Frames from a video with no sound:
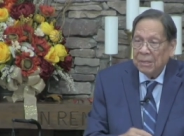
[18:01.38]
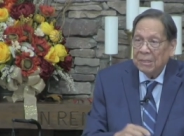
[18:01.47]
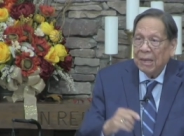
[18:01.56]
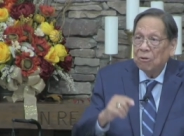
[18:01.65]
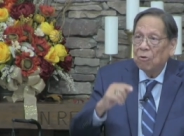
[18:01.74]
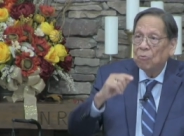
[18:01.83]
but
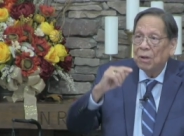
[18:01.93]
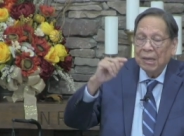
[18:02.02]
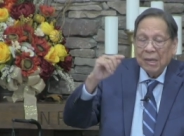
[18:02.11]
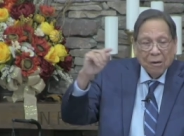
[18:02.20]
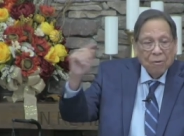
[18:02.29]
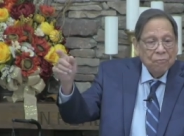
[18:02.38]
they don't really
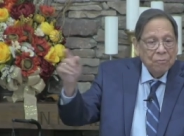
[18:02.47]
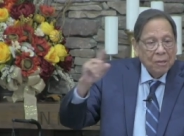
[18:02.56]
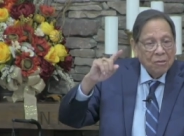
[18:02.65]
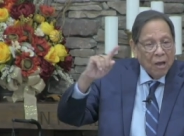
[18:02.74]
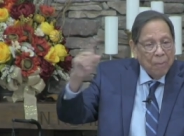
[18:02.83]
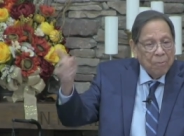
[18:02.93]
hear it from the
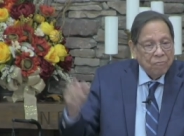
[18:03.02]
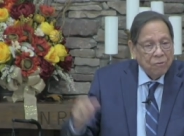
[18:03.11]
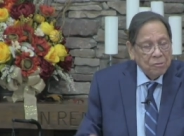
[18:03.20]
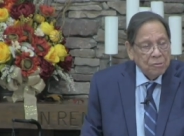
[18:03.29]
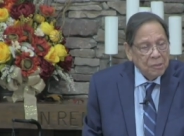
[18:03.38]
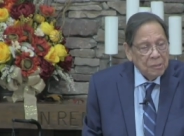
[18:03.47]
top
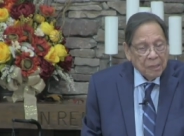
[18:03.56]
officials in